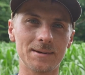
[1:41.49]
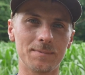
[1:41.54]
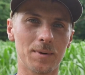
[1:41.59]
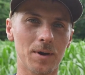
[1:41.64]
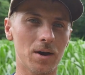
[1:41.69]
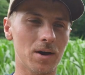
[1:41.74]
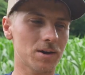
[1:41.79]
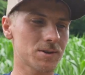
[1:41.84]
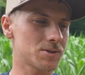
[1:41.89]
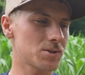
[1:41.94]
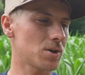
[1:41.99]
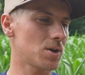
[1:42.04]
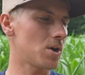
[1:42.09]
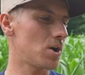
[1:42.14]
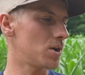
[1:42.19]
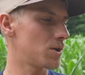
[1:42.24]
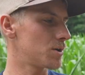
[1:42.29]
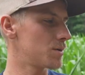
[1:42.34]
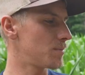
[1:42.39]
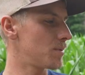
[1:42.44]
bucks or
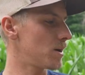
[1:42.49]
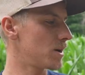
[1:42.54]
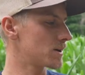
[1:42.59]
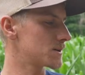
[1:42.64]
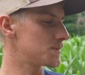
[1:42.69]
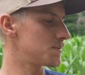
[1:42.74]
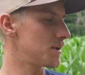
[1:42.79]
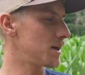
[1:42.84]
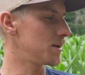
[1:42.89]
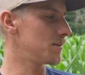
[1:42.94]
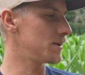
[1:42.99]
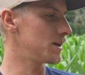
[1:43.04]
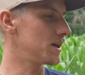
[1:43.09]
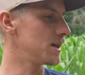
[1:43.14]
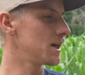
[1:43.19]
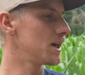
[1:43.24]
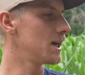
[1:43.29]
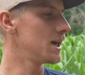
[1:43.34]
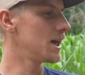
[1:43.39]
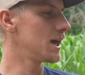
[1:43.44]
100 bucks maybe.